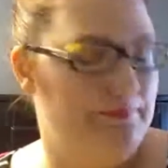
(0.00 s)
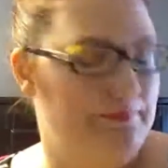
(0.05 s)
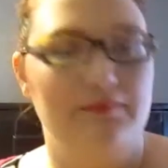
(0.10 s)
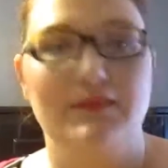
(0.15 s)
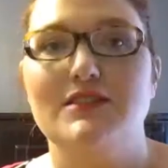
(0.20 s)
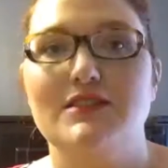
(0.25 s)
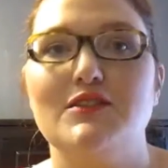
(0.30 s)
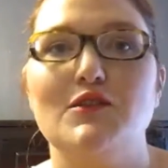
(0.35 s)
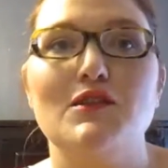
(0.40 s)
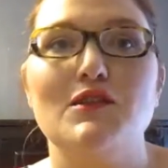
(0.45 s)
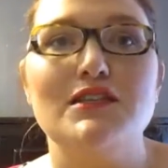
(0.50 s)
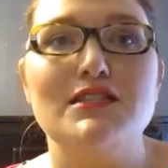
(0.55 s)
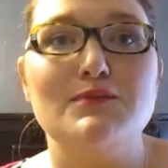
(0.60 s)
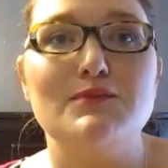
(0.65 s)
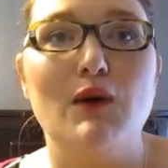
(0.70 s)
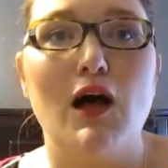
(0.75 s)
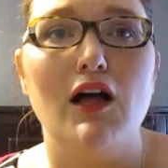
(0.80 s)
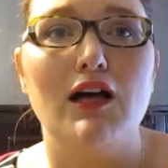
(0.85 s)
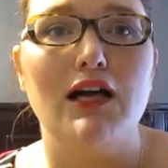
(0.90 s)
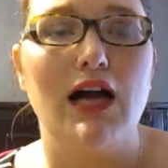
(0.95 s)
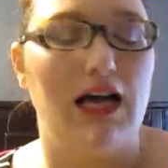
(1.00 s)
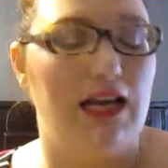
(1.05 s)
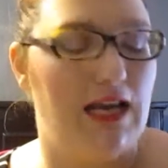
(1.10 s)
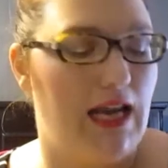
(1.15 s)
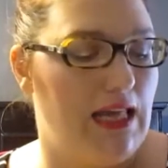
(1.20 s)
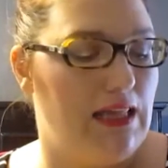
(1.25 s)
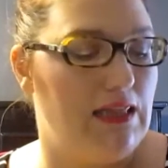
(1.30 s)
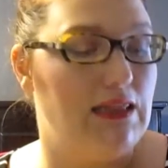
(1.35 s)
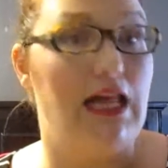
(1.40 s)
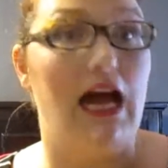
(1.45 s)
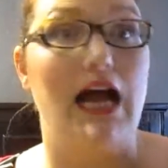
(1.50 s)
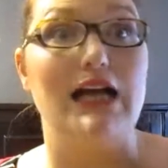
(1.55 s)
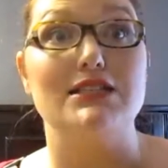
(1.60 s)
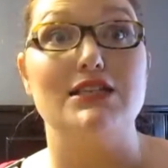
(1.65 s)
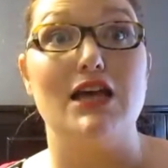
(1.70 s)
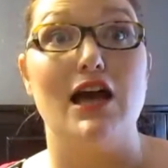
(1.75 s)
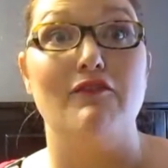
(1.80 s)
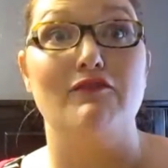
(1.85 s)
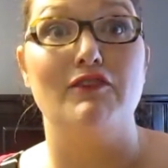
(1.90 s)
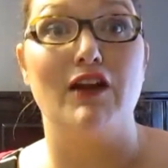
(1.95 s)
So the small got a
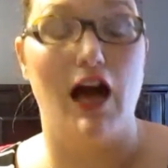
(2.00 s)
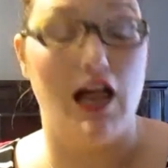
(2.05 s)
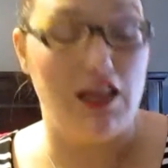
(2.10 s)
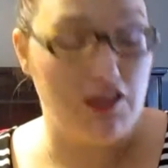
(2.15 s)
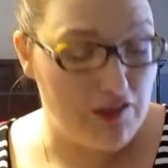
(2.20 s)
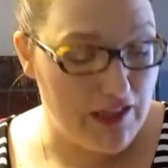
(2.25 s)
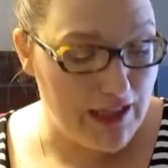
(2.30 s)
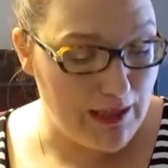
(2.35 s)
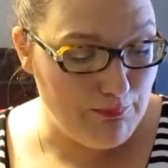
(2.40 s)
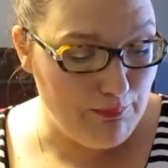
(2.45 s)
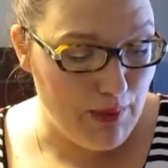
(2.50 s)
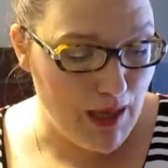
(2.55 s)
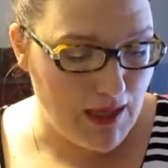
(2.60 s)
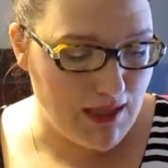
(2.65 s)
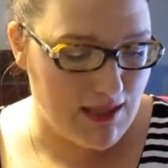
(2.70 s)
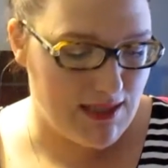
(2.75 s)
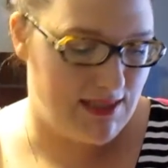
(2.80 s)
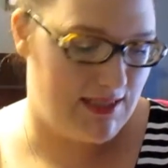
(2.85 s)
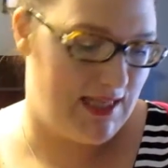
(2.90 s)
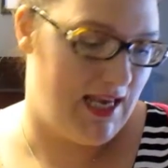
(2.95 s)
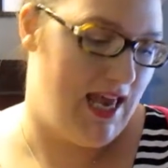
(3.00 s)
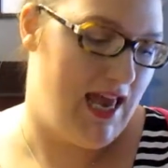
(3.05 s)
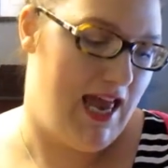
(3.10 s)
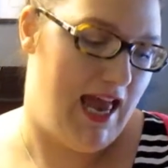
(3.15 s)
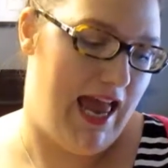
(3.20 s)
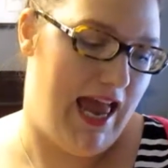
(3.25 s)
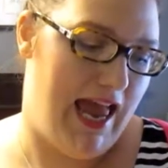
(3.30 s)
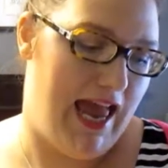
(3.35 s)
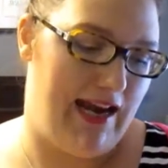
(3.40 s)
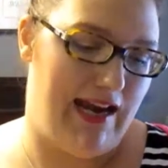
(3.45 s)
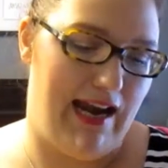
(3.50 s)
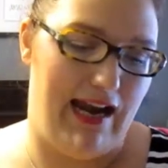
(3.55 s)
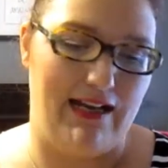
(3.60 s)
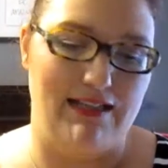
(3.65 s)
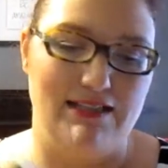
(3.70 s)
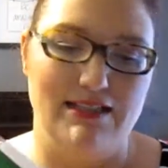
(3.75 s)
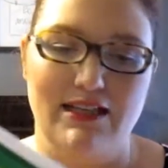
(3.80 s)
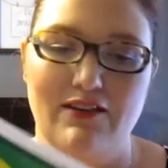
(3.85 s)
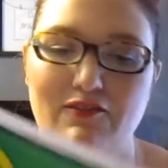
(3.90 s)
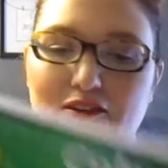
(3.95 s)
lot of coloring books and
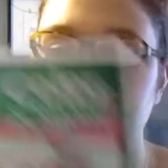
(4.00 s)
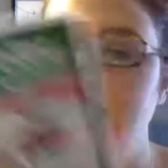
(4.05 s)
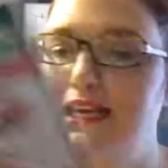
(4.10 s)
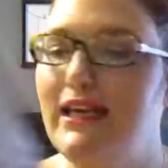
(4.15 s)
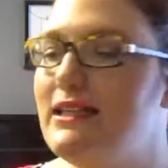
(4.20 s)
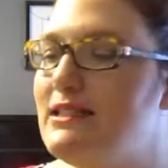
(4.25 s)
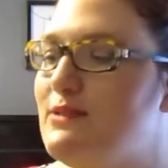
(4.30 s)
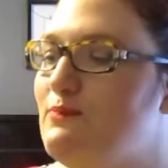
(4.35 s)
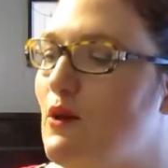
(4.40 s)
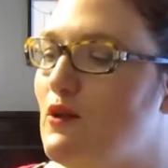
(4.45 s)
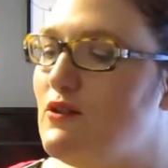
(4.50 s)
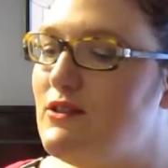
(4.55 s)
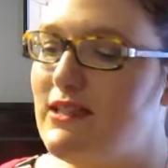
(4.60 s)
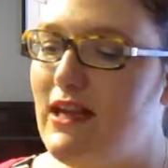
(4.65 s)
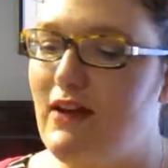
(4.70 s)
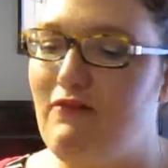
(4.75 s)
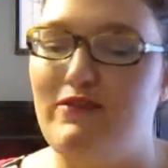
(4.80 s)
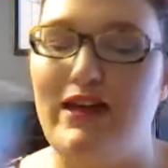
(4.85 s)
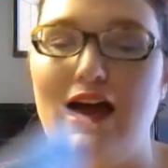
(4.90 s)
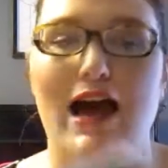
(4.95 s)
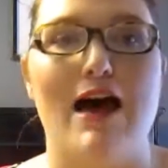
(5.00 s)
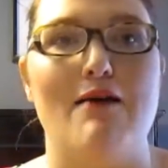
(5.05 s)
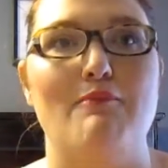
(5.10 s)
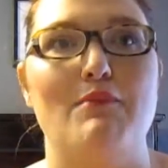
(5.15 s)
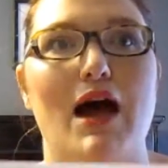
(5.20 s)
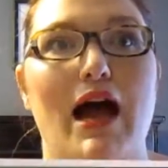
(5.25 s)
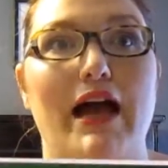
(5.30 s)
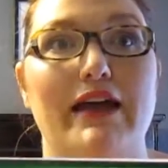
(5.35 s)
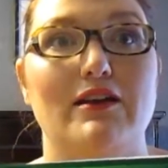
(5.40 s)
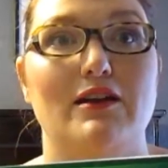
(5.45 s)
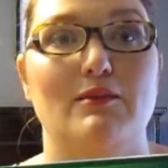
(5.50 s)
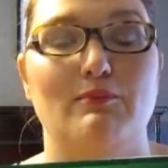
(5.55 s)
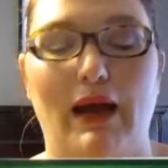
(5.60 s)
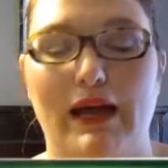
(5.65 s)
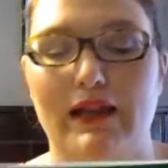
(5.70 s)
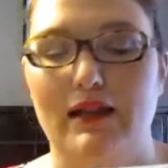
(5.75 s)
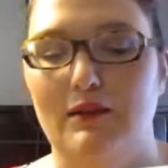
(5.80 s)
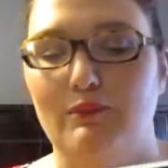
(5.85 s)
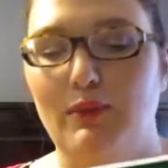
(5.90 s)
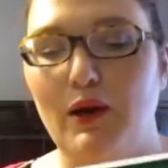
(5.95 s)
activities, most of them either
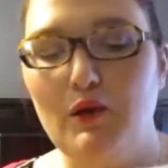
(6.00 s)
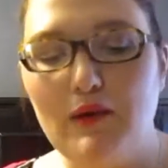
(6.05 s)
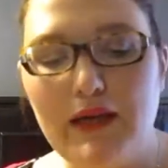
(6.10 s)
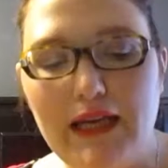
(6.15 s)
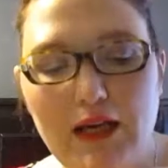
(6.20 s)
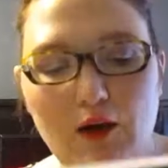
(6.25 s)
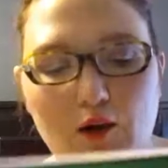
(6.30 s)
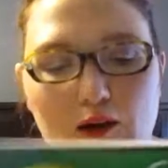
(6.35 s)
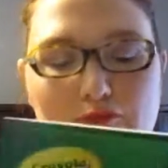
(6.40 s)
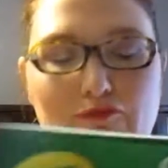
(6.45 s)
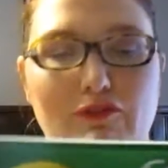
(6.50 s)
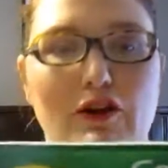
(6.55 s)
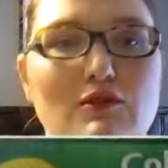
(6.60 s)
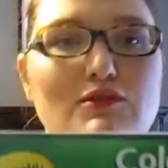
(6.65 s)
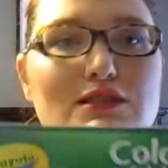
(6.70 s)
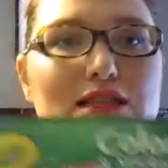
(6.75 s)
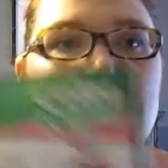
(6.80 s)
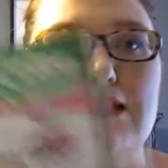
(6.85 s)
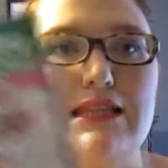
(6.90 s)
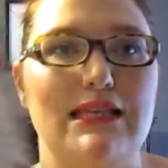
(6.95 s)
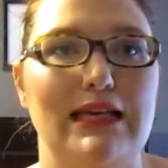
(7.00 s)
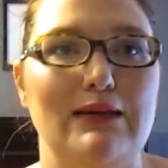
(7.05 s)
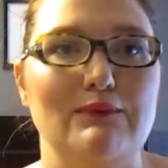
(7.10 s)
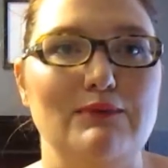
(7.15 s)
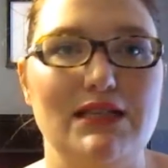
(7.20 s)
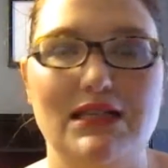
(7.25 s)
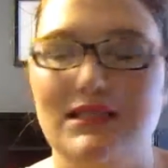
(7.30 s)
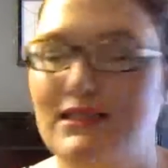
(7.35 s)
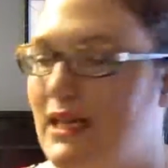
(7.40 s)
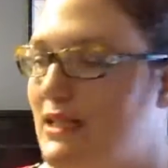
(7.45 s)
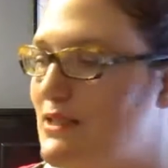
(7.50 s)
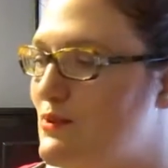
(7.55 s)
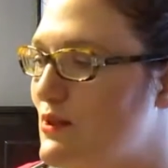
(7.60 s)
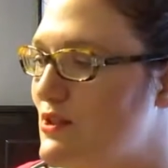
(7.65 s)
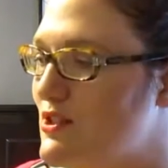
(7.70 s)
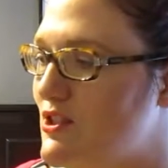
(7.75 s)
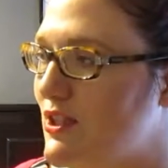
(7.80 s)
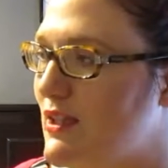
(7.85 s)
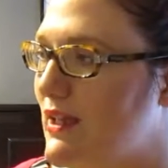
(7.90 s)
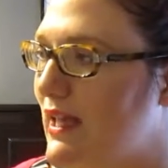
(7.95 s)
My Little Pony or Frozen themed because that's what
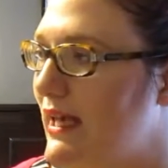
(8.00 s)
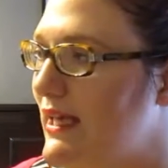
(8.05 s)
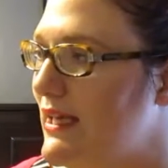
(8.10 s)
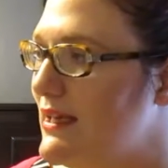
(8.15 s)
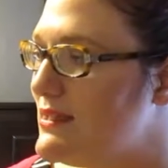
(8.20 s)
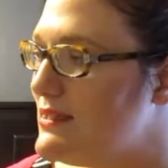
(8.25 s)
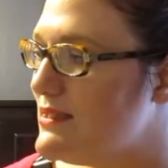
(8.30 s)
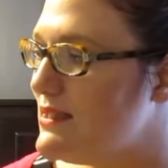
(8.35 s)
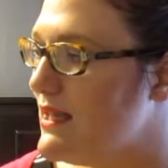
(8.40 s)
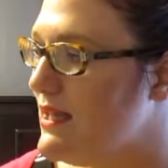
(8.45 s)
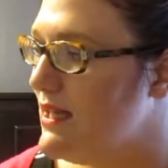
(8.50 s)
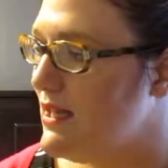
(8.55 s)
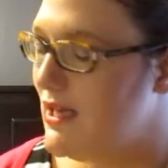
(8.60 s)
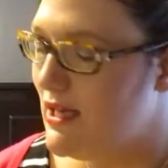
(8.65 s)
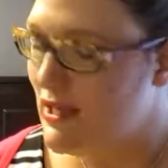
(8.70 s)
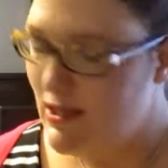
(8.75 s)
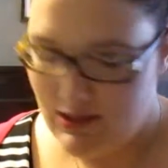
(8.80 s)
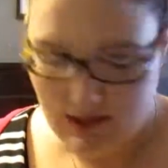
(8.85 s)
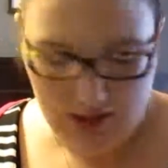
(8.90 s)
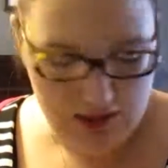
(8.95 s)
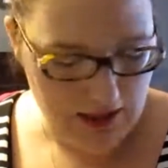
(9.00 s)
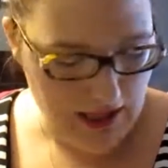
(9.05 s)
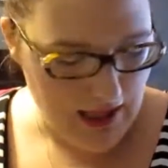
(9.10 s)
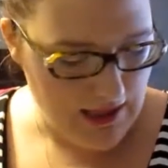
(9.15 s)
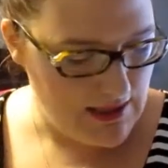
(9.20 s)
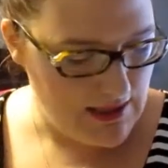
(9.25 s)
she likes she got